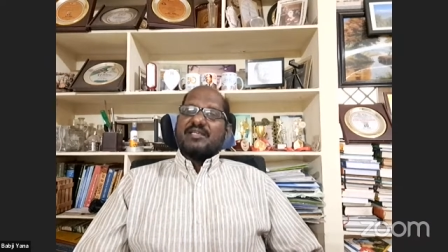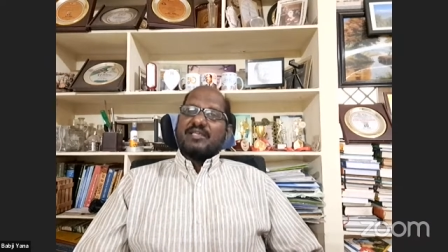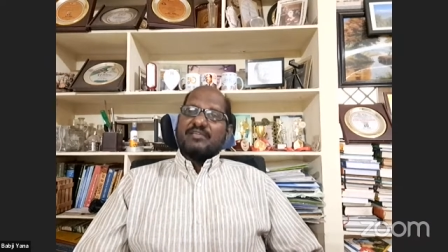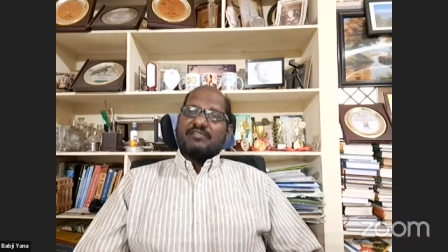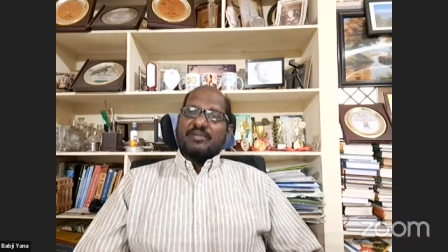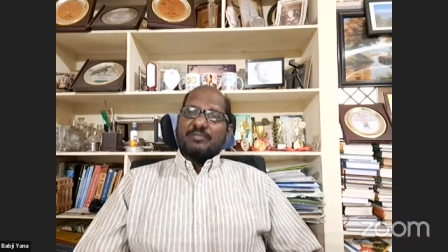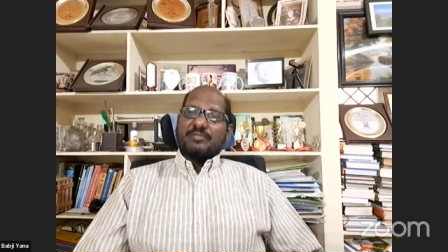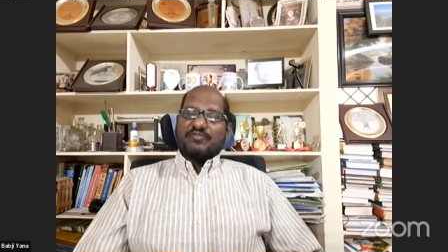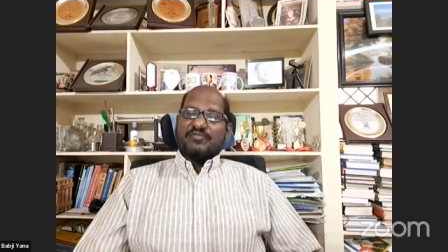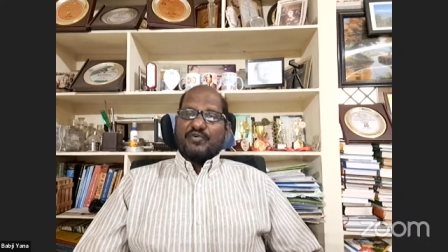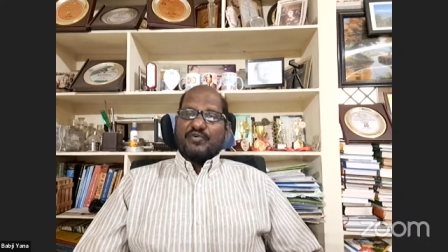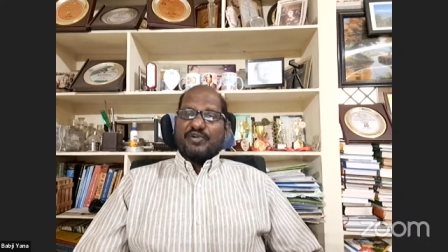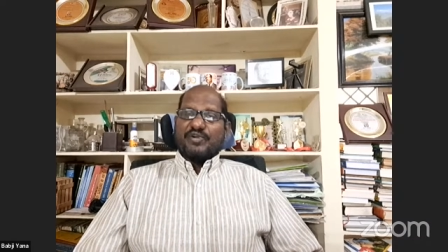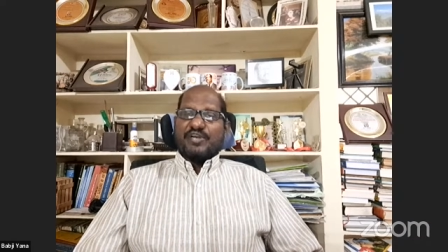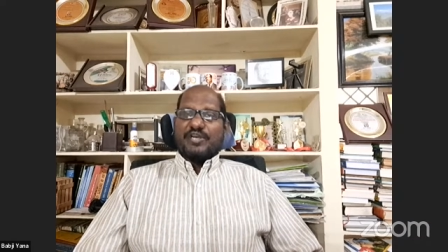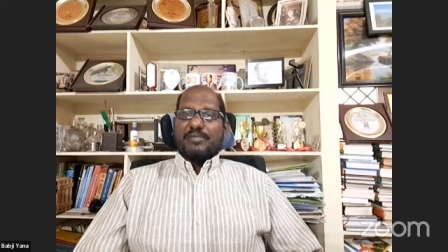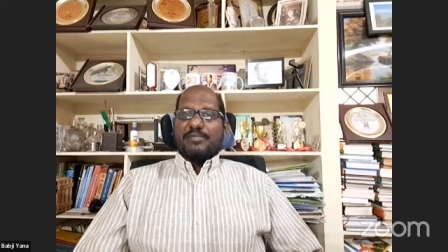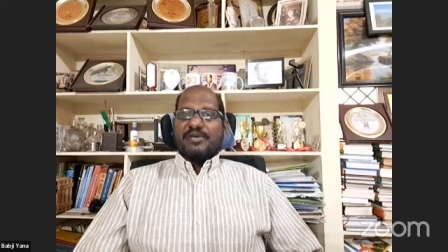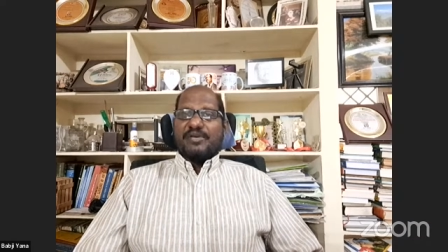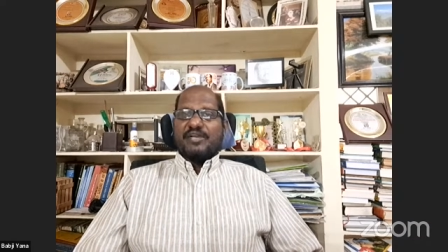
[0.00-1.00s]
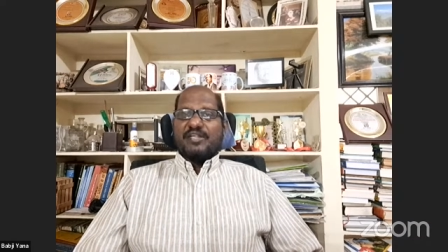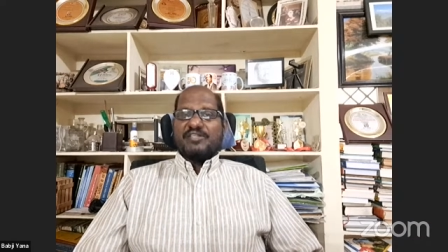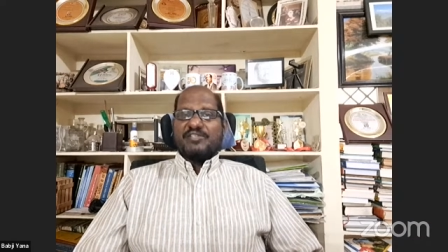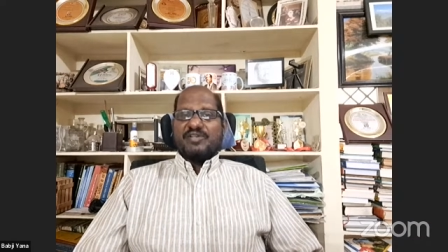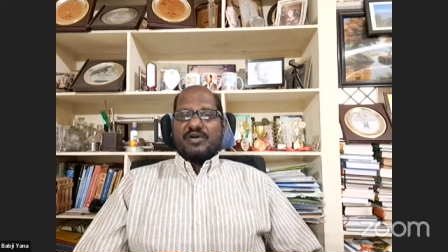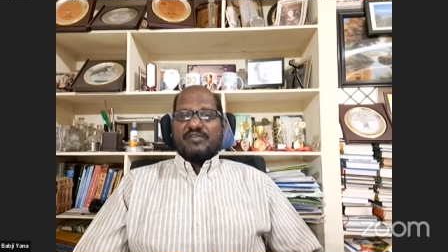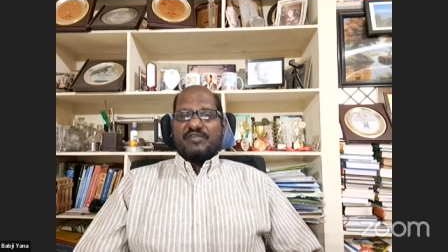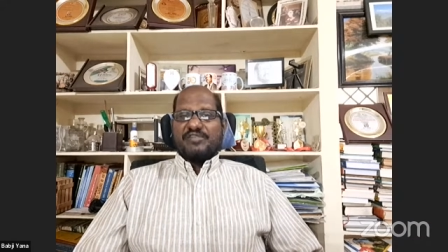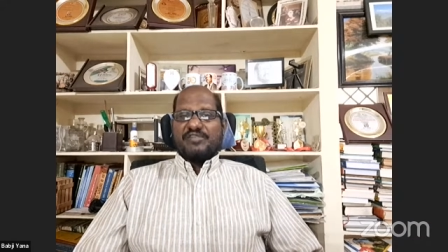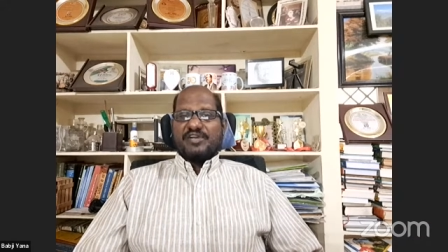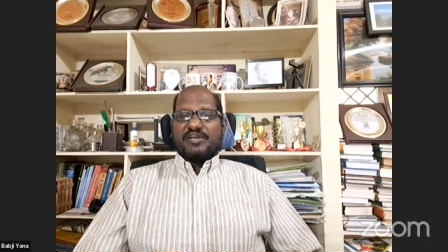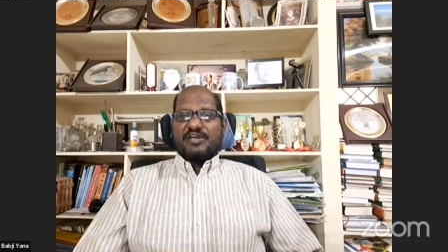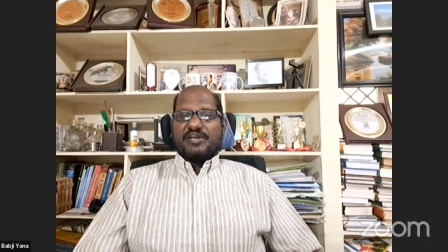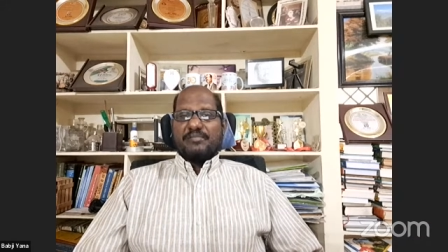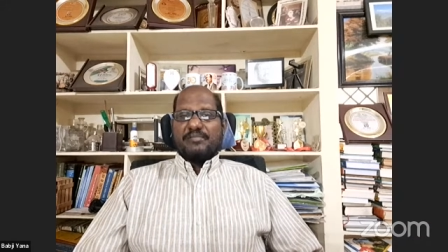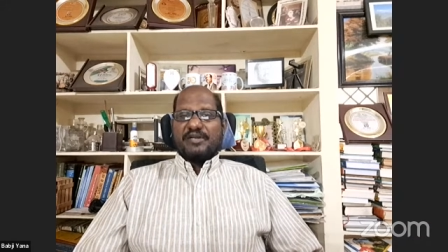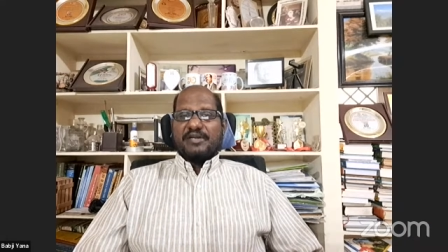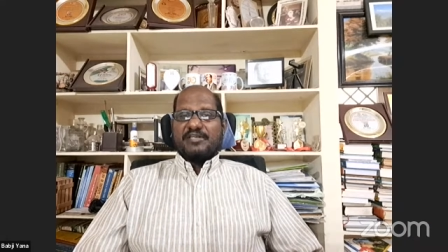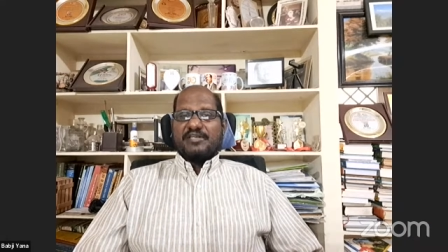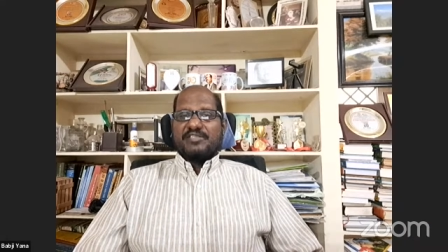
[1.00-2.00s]
even before independence, after
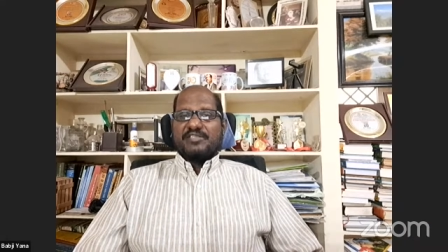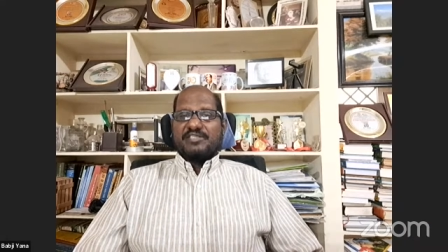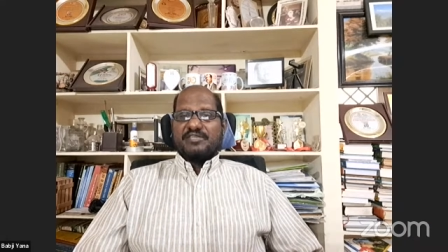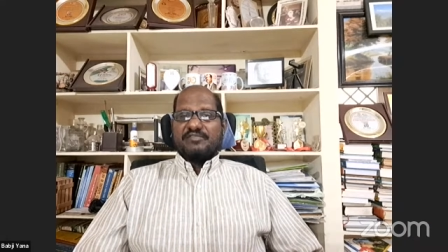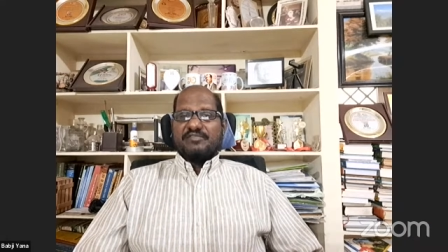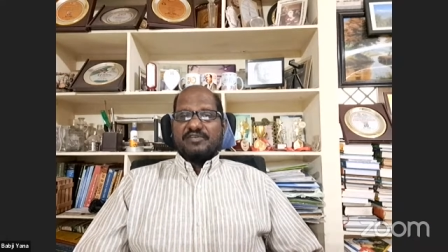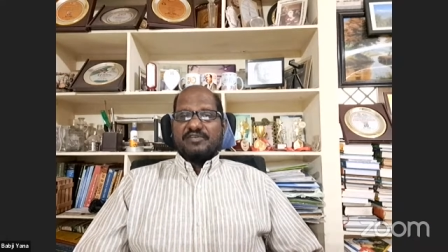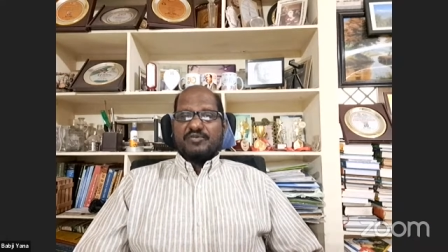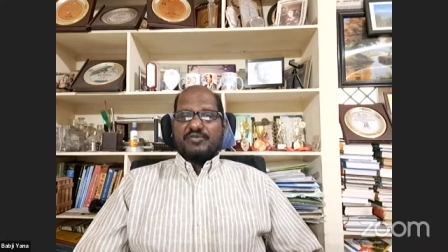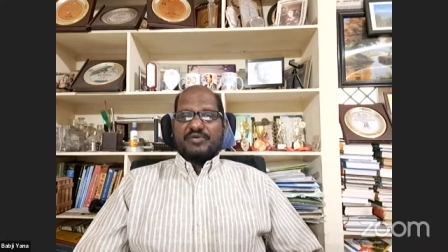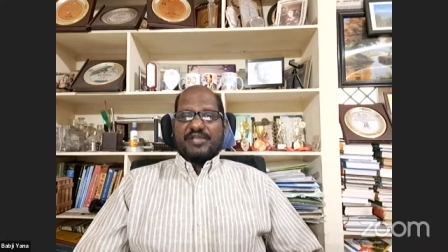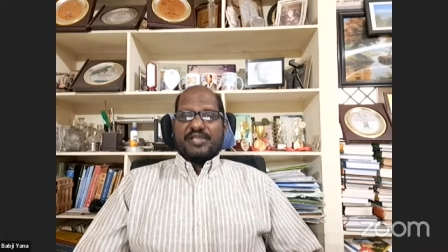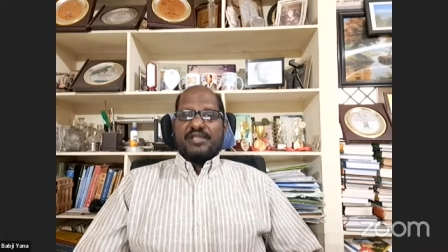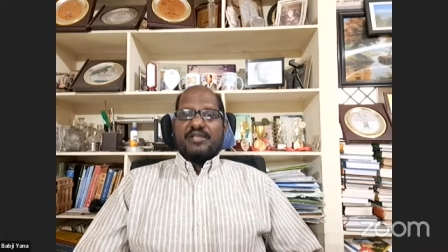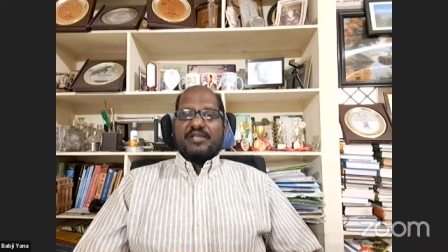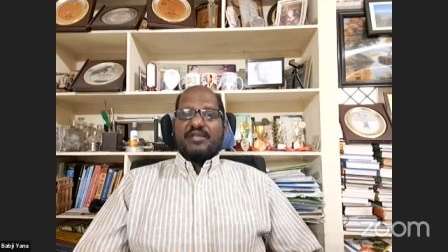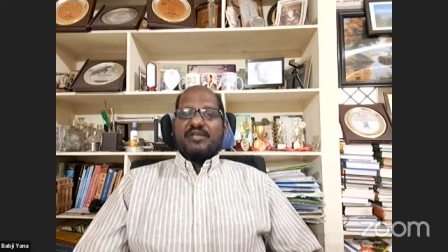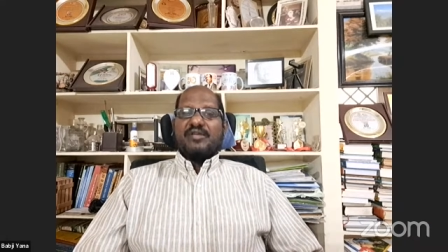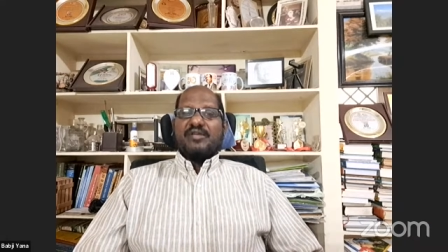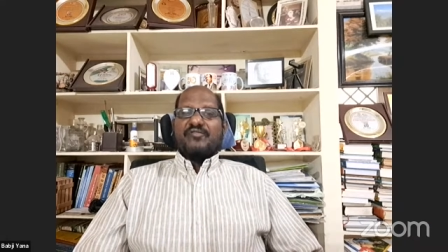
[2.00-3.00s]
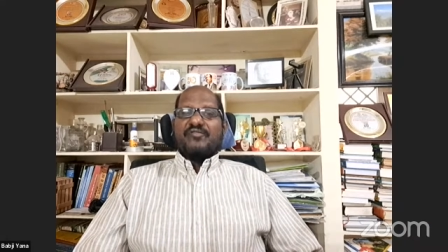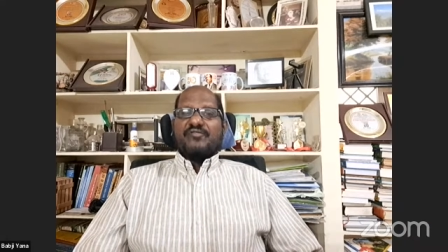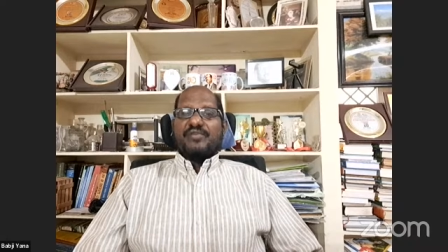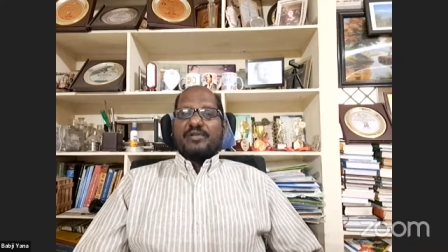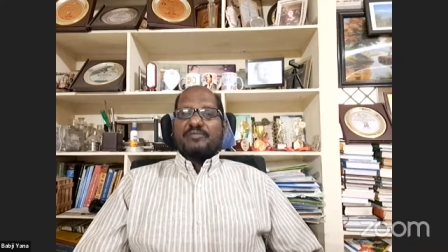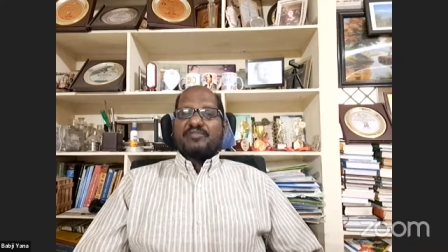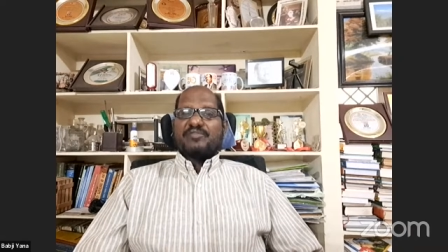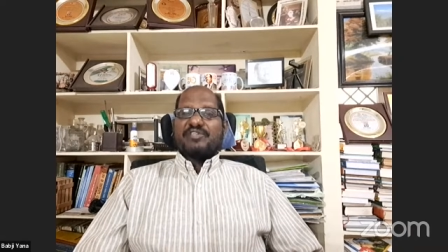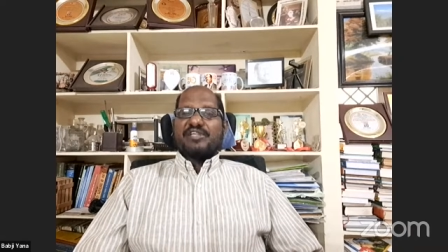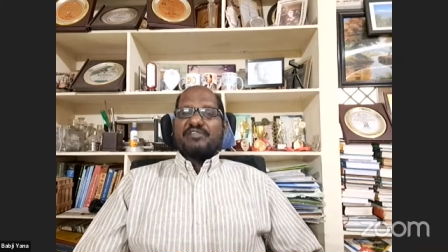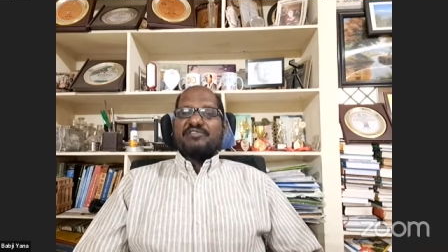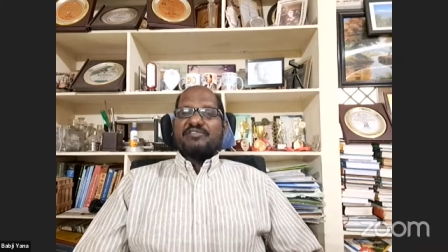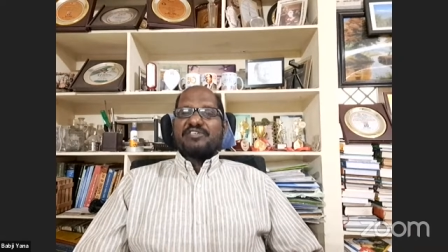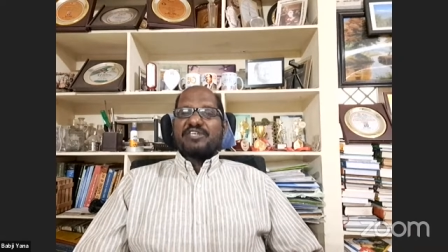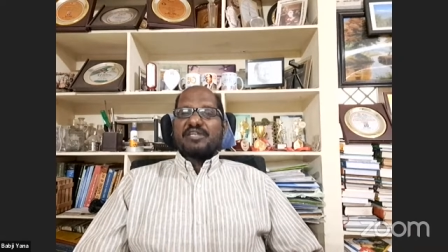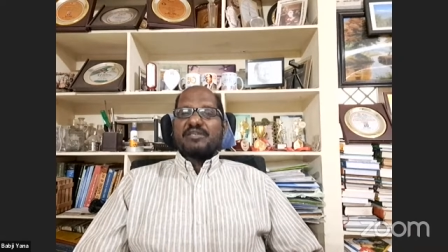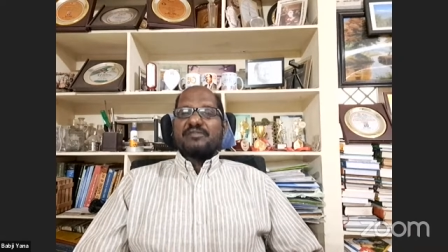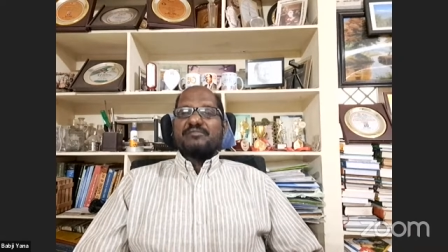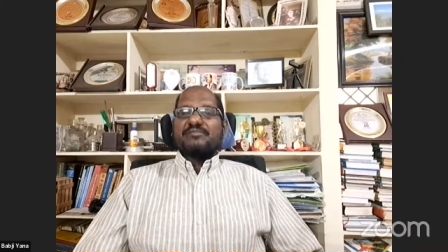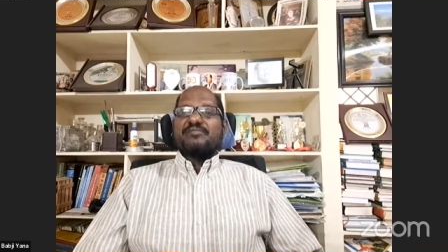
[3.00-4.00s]
independence, even today. Films
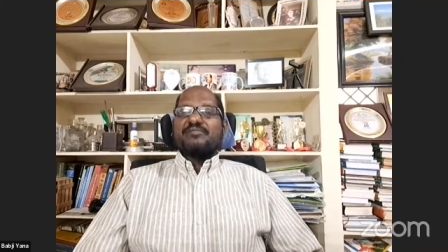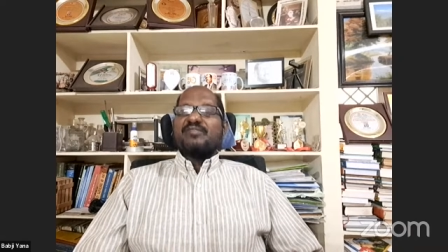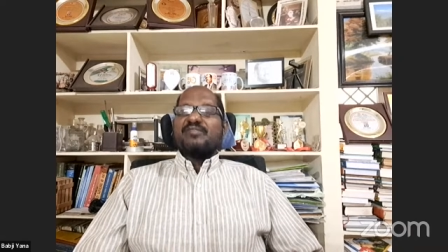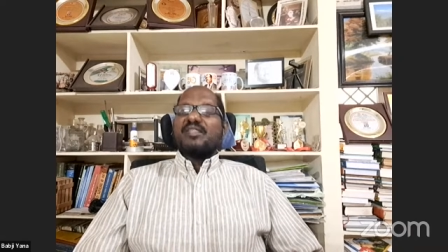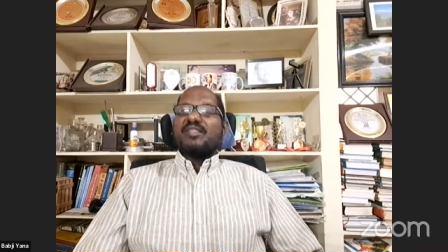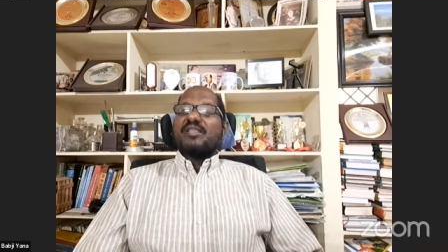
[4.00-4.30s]
division,